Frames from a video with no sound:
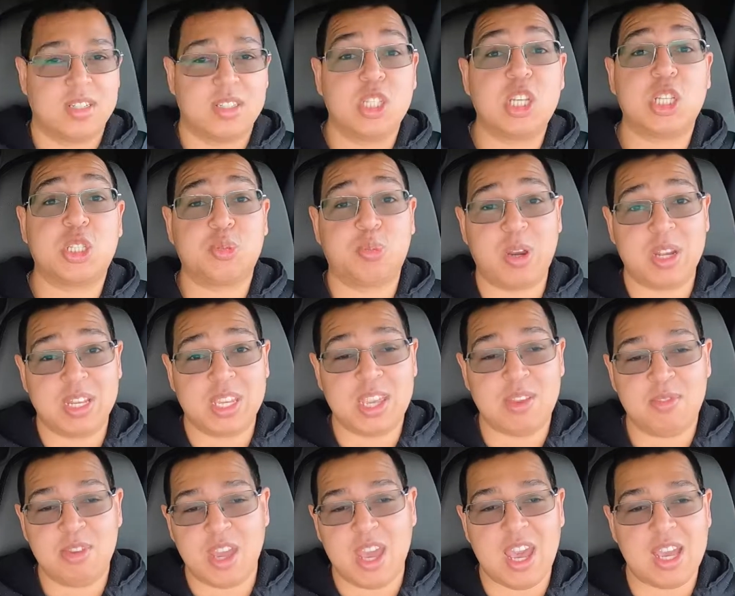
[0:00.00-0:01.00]
Just want to
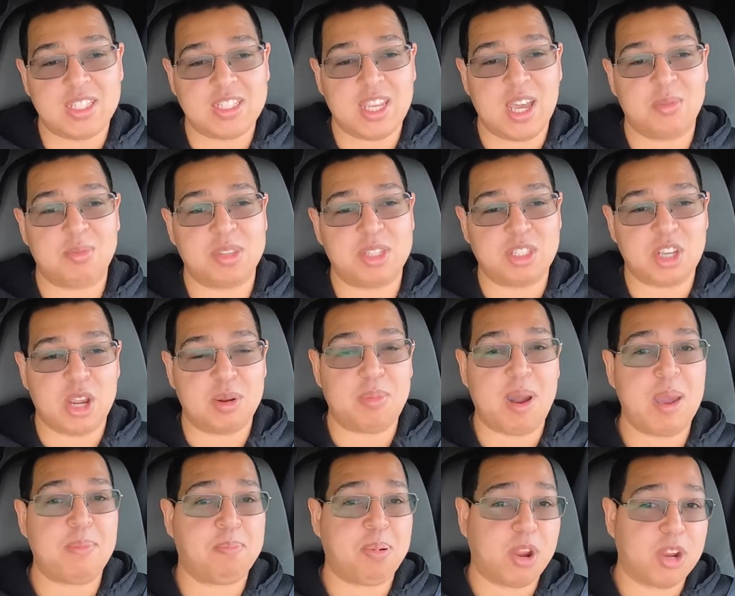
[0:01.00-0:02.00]
give you a heads up. These are
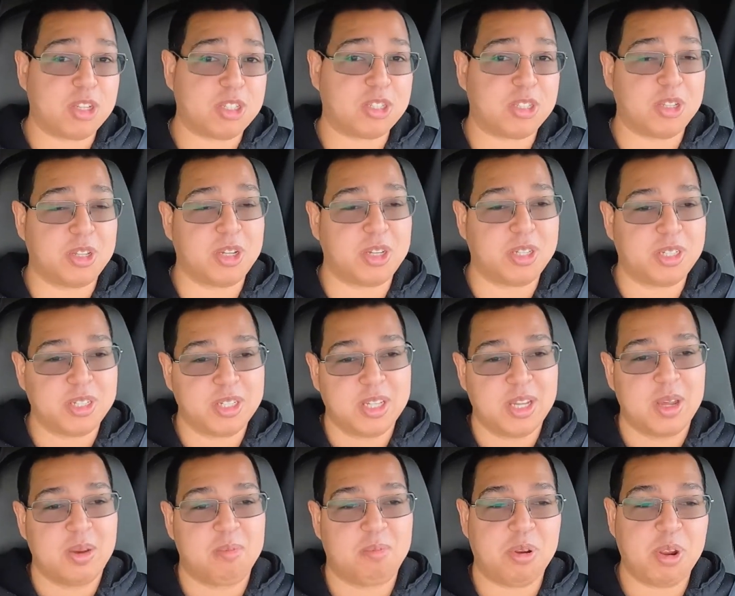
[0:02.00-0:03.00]
my personal
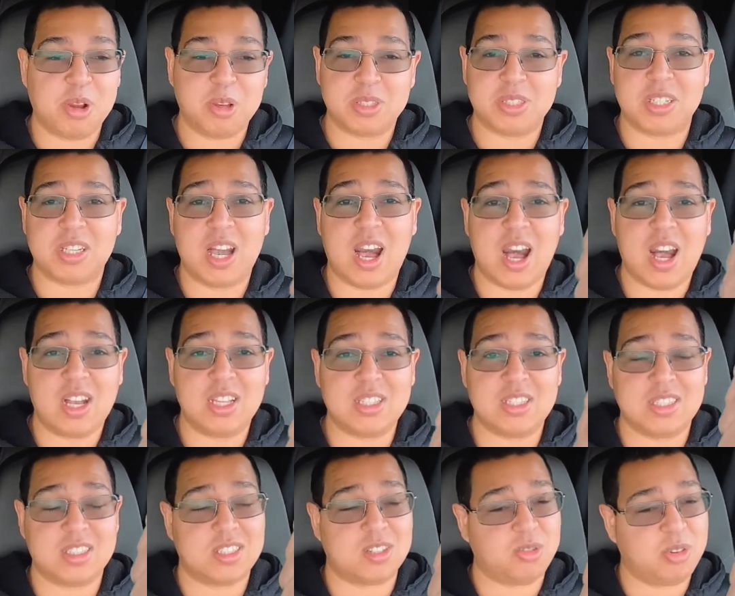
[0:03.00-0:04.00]
pros and
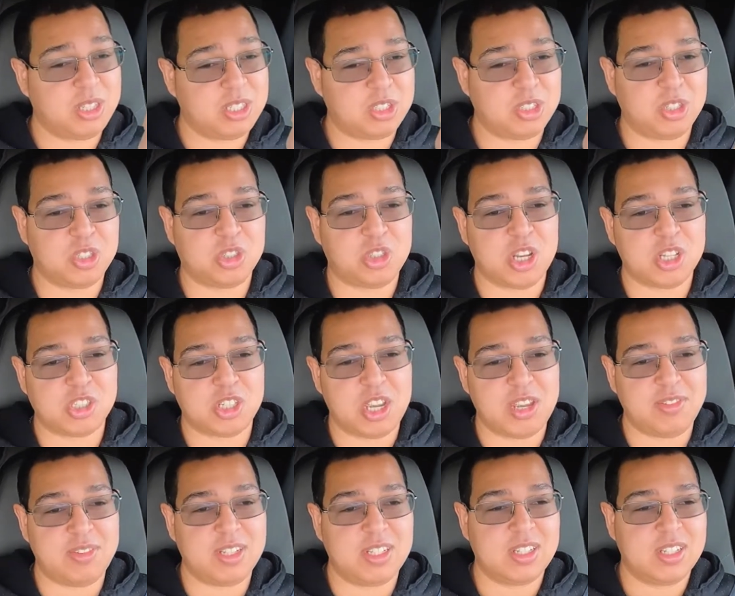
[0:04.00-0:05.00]
cons to regional truck
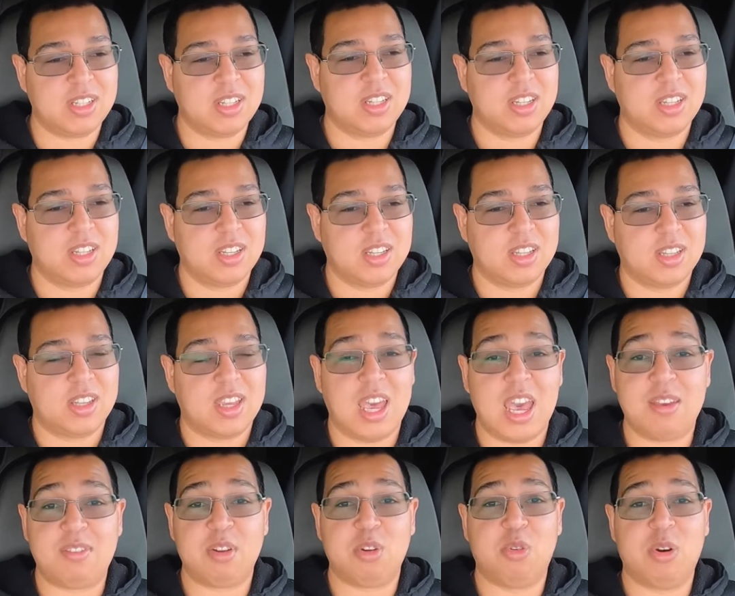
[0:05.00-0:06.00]
driving.
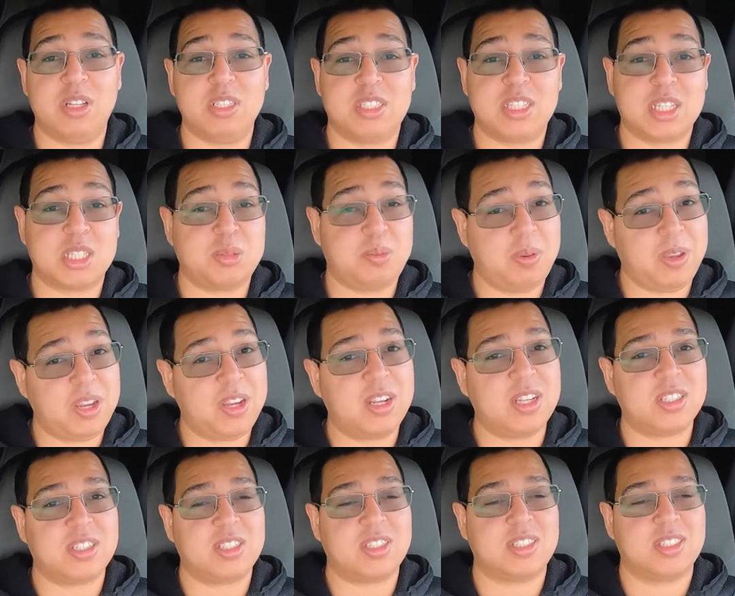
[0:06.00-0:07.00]
Everyone's
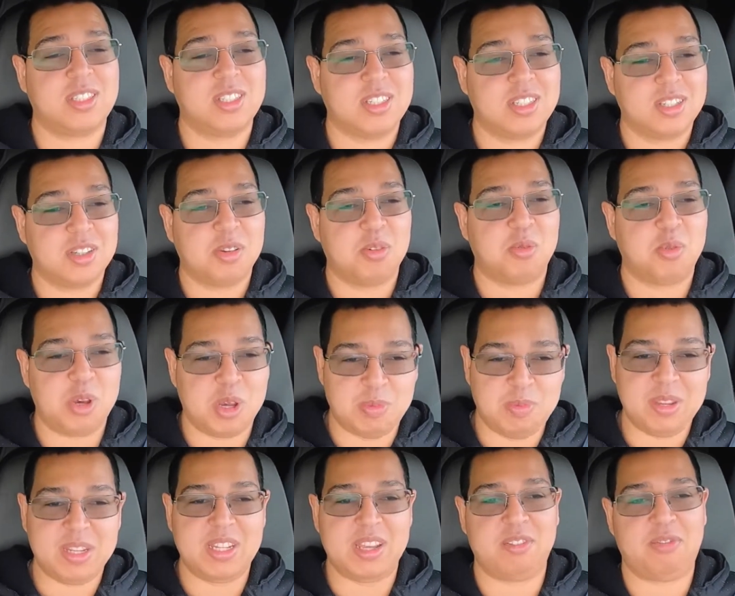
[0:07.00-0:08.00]
experience will
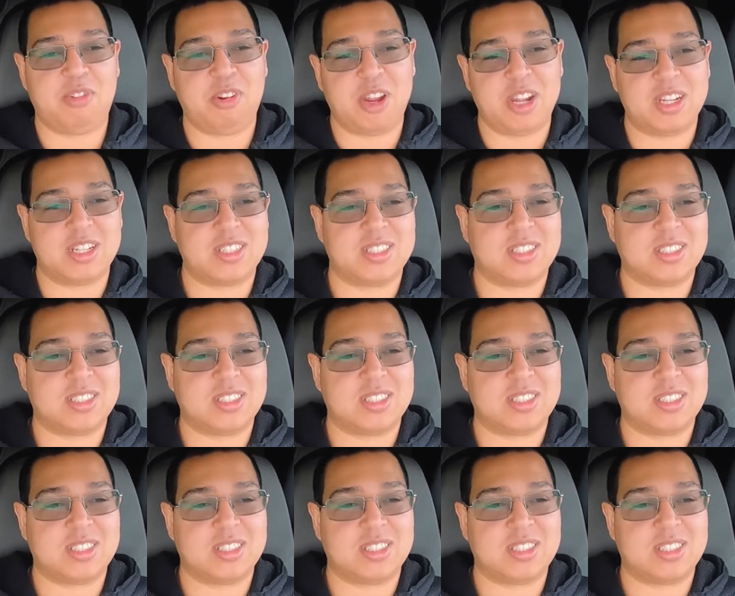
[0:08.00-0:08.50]
be different.